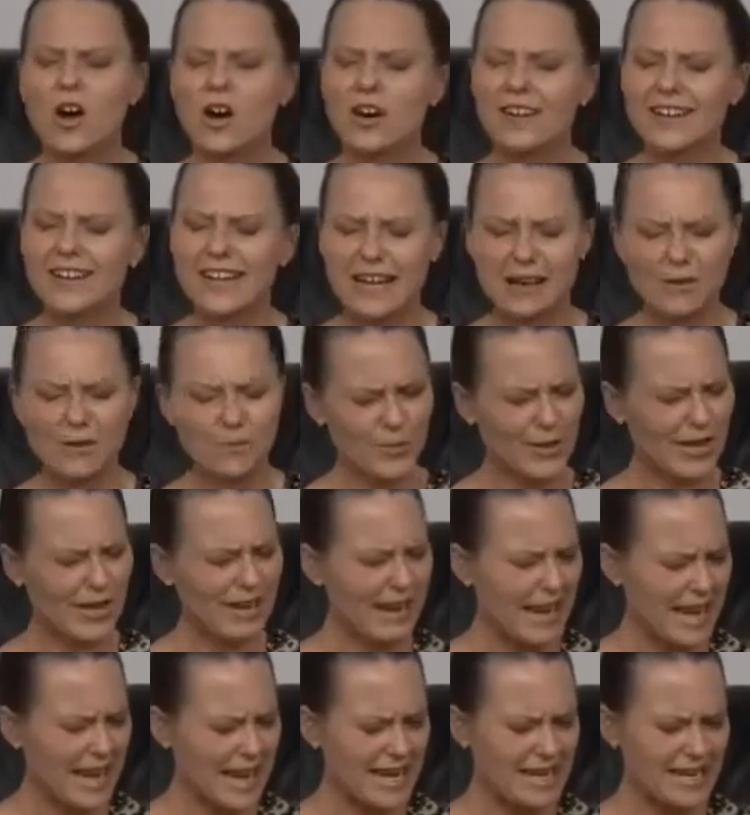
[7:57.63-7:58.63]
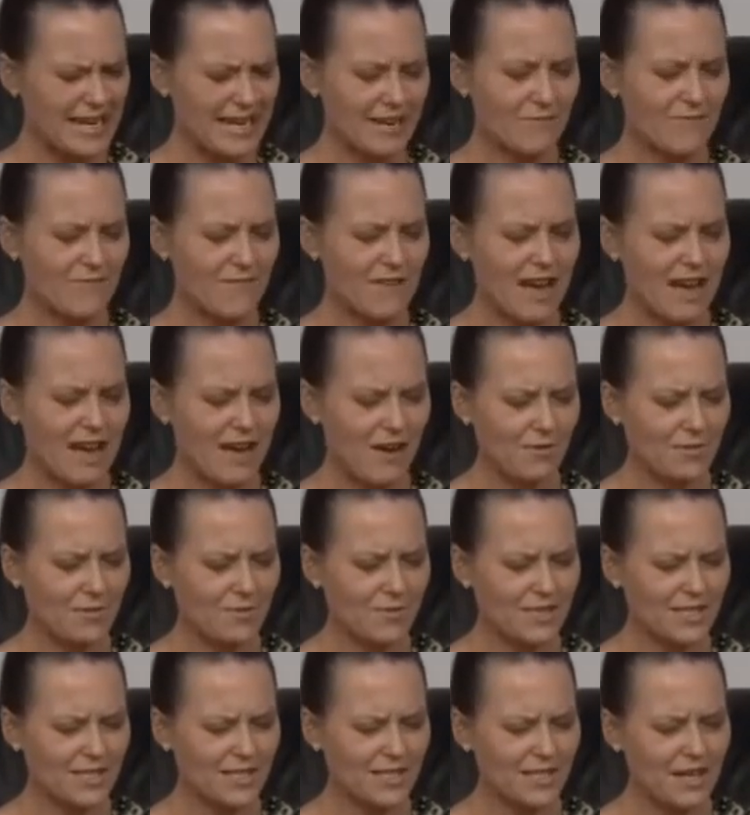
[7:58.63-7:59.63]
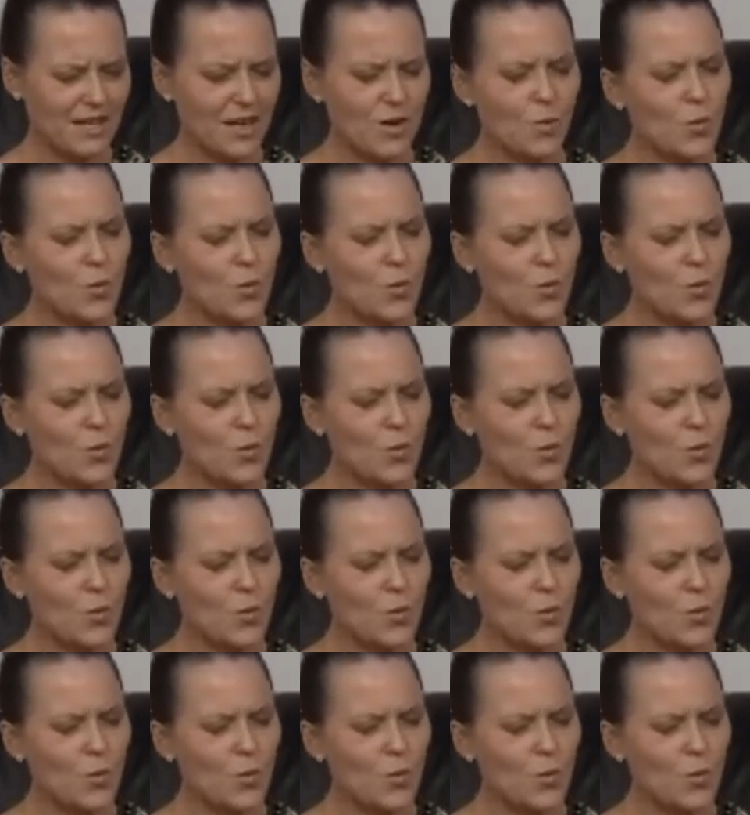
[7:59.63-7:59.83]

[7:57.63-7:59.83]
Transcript: On our Pleiadian realms,